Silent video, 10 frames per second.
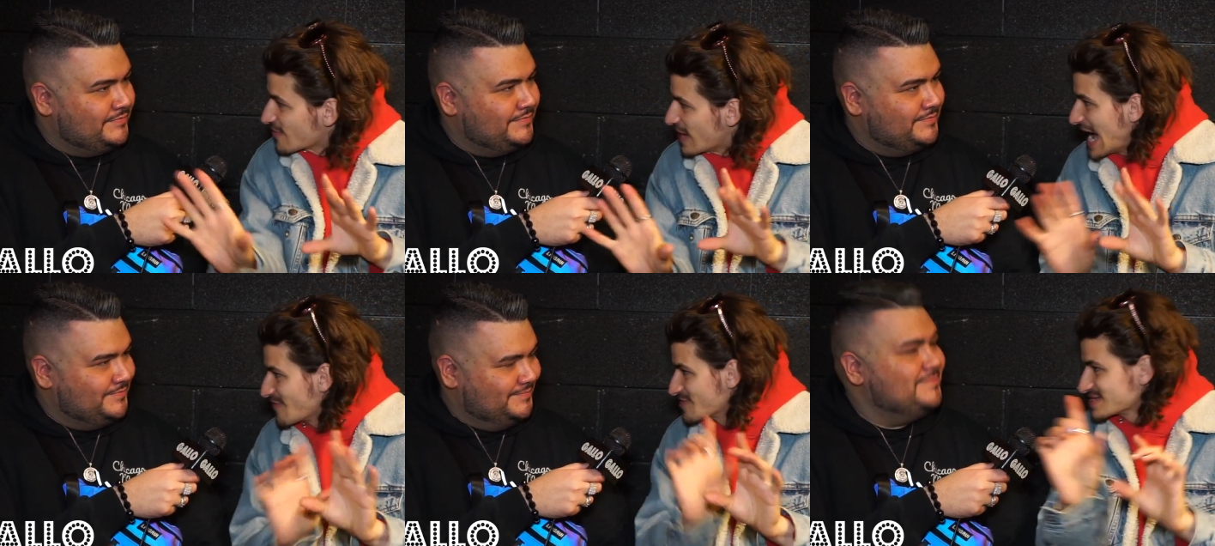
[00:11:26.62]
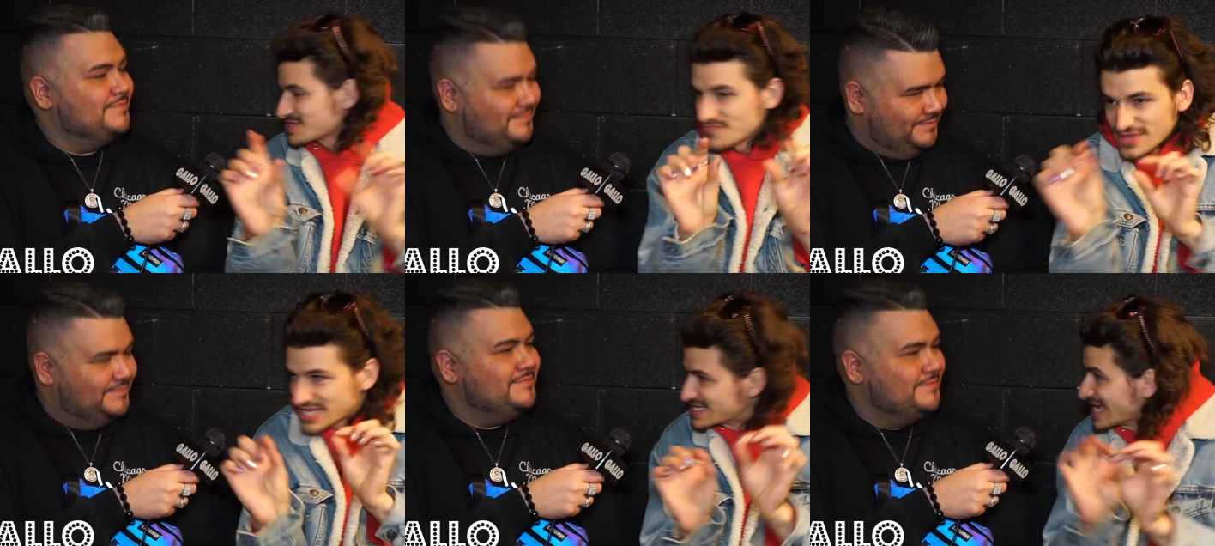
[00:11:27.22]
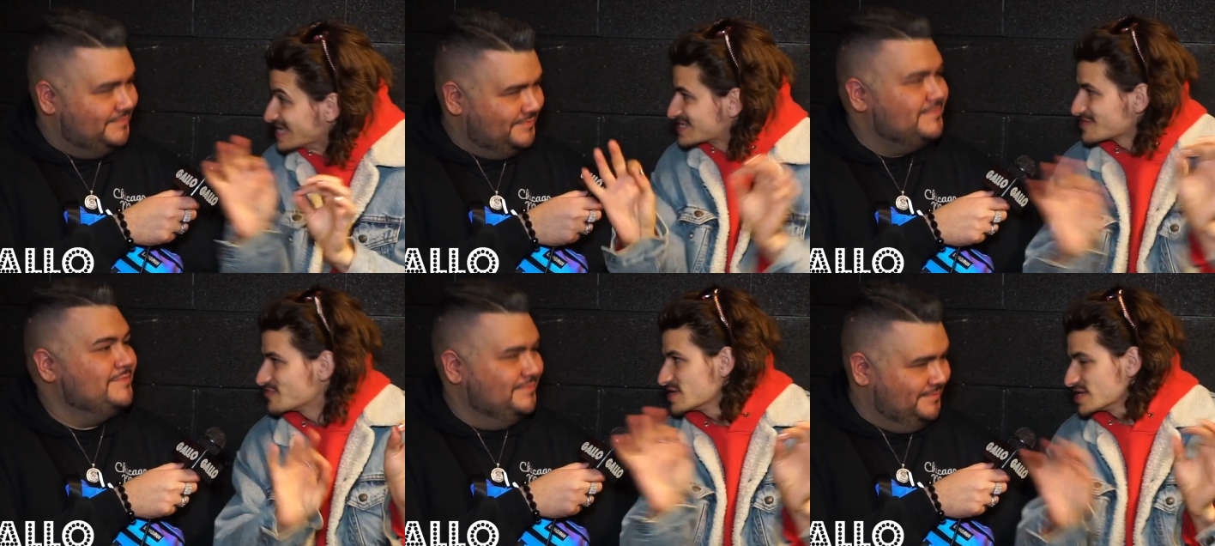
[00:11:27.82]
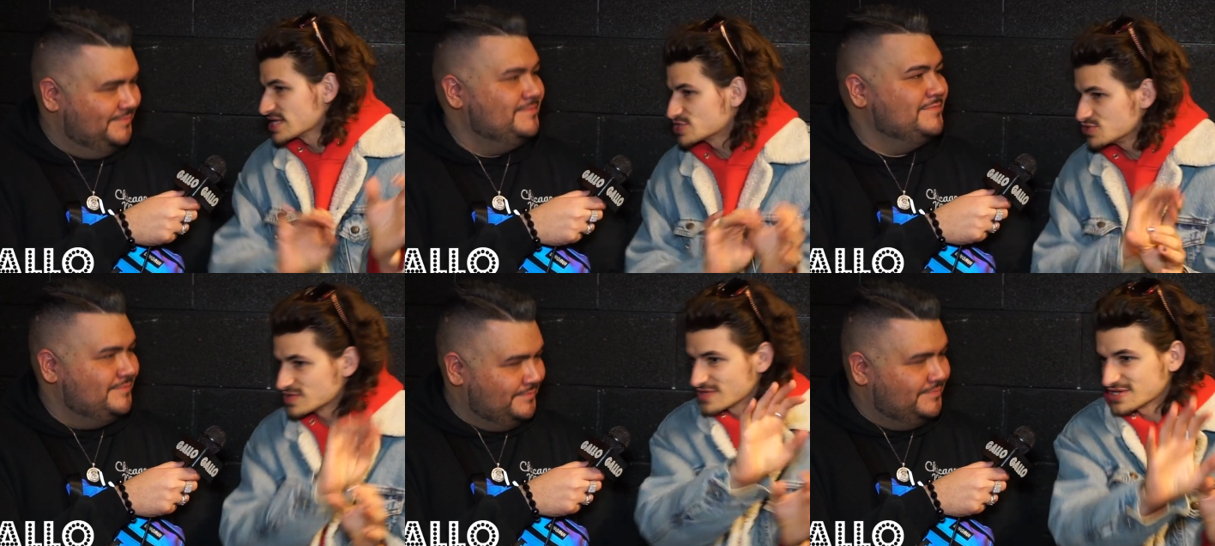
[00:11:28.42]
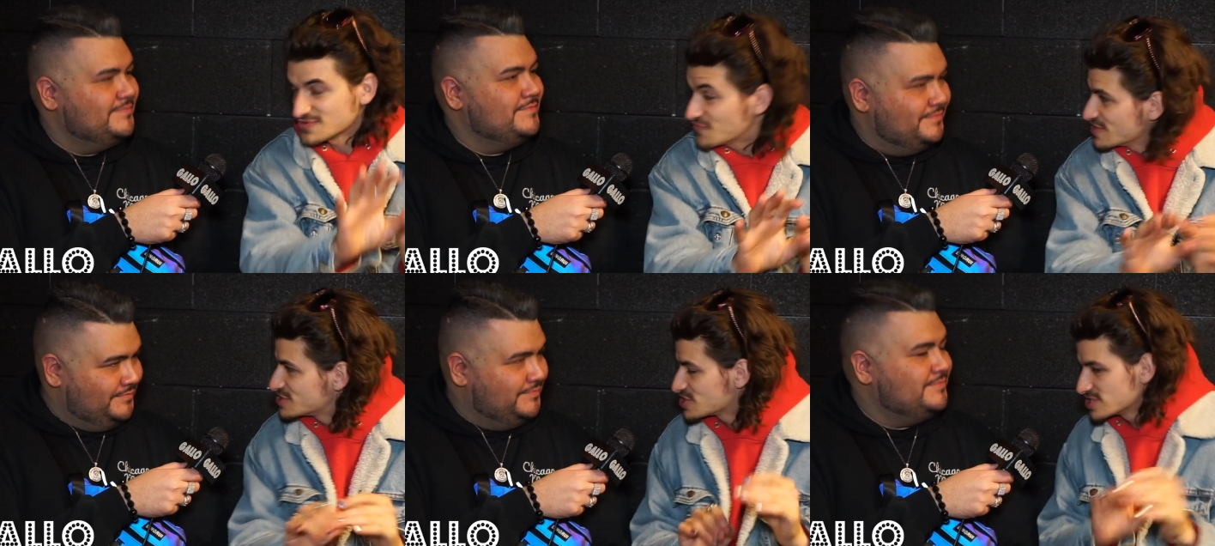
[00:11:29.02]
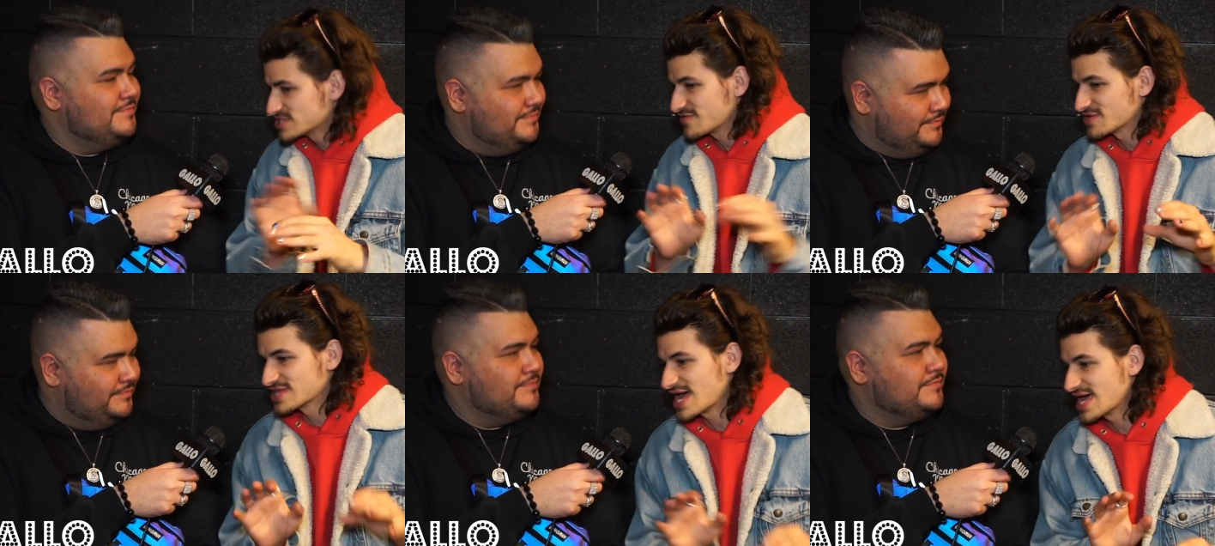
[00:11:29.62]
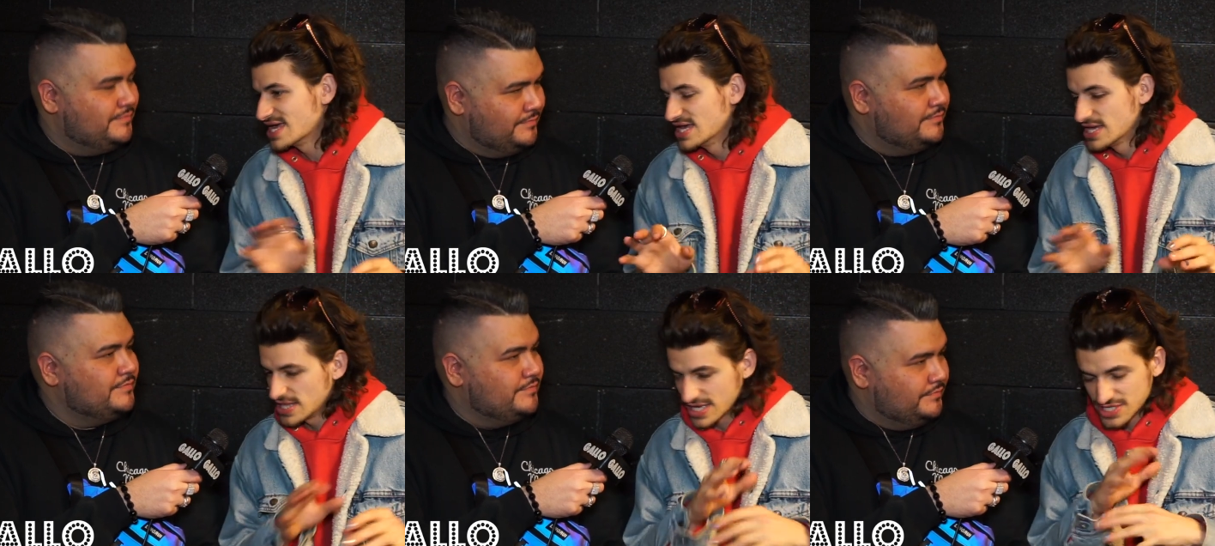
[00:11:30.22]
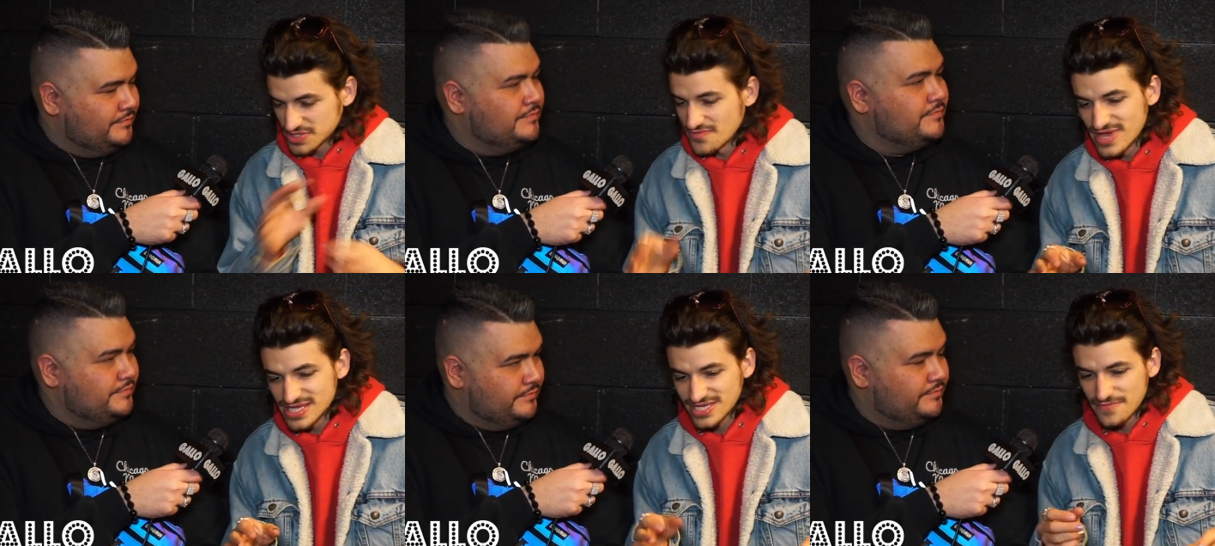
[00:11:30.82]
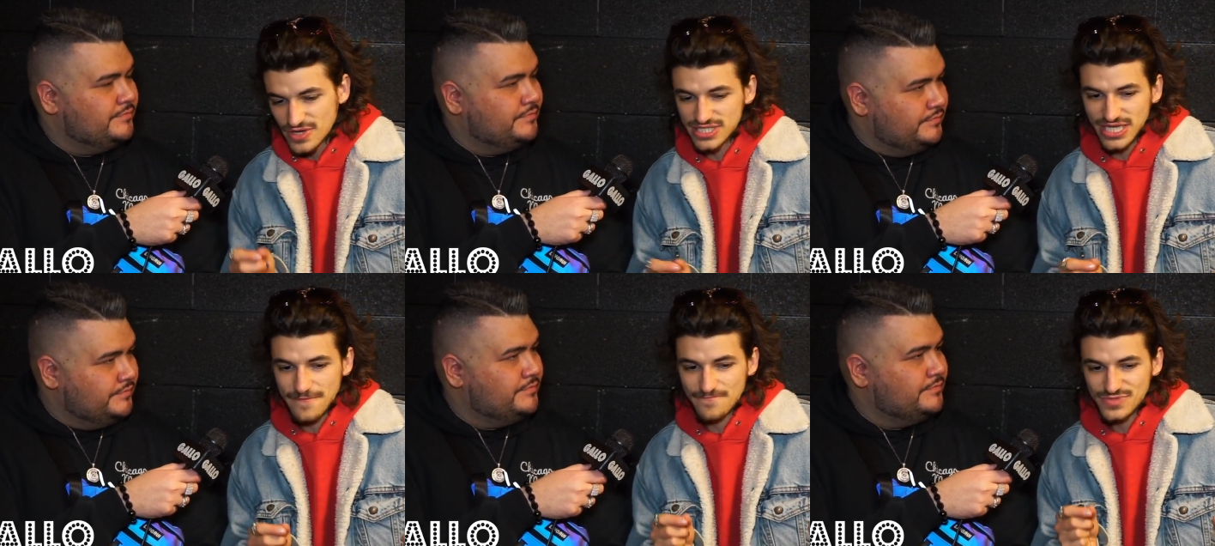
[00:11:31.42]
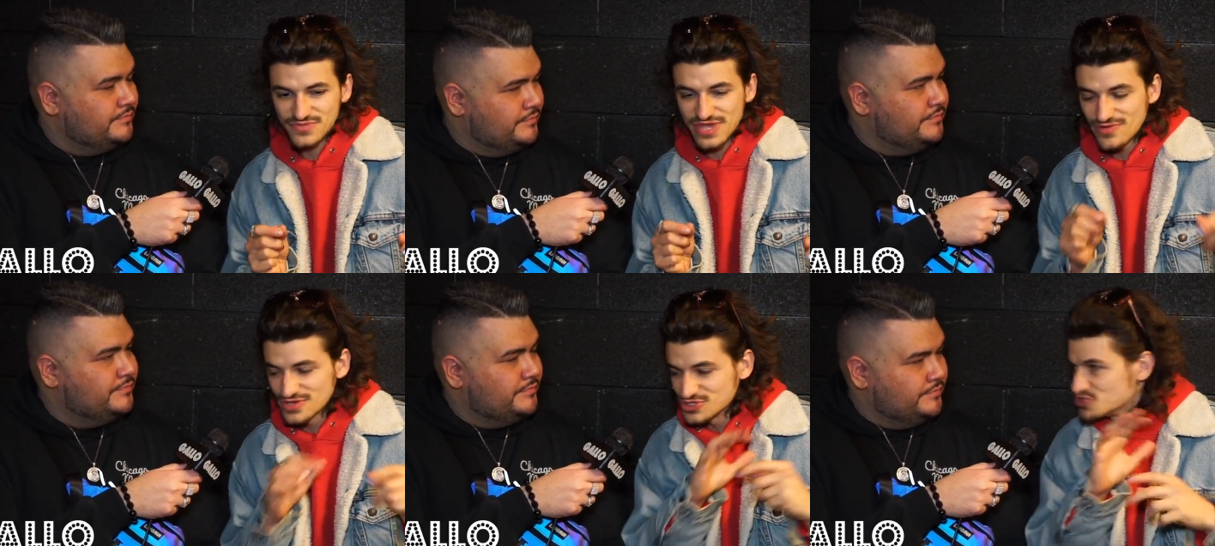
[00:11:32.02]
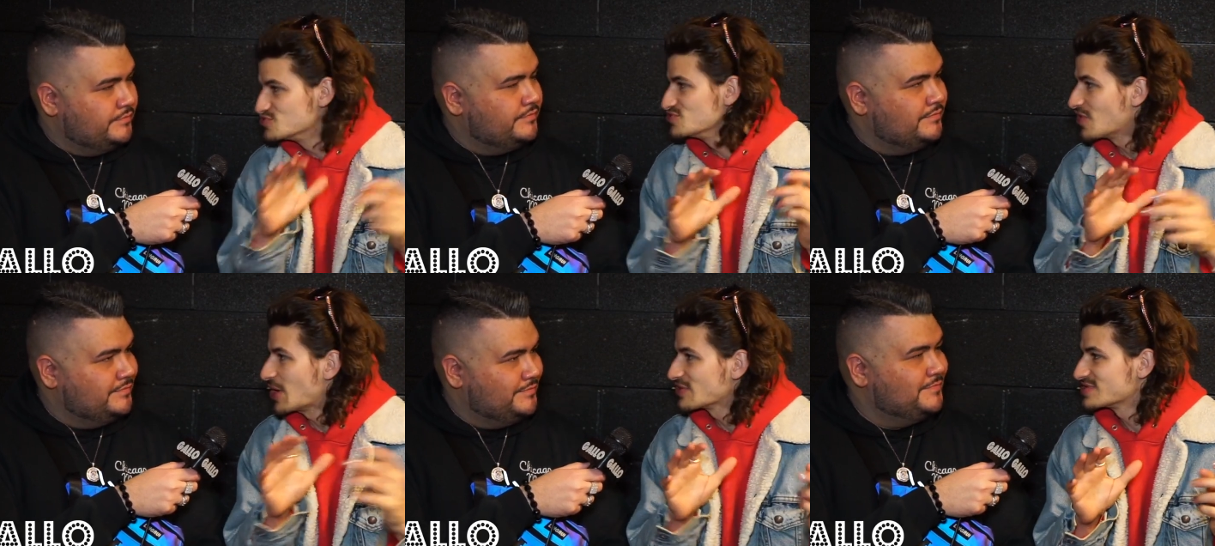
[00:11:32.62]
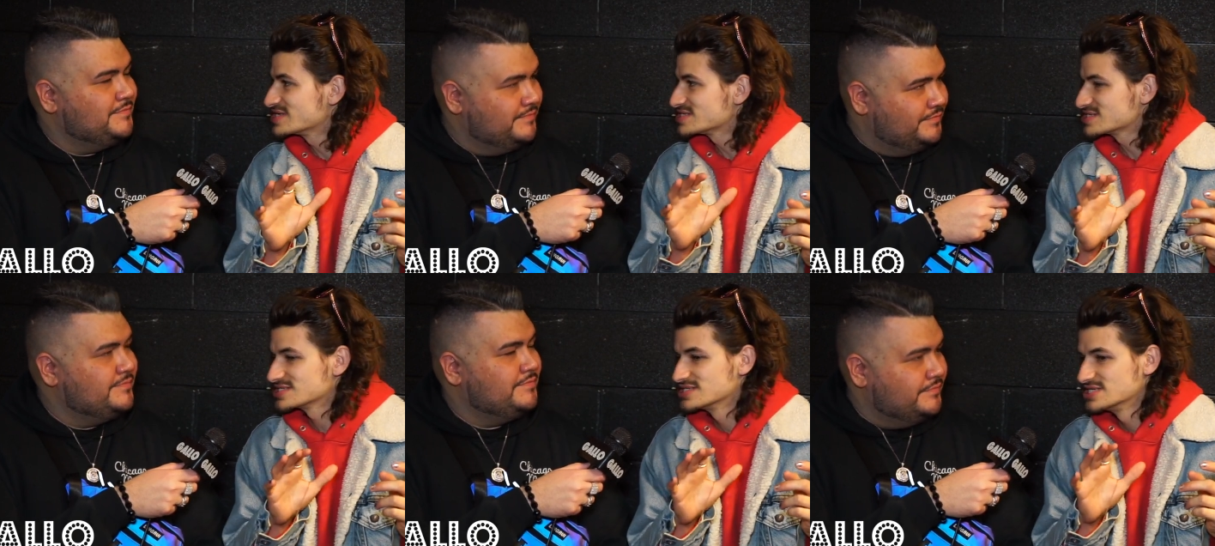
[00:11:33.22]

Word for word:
Speaker 1: having some like tastes of it mm-hmm. and like mm-hmm. doing like as a feature and stuff like that, like it's amazing. But it's like to be able to do all this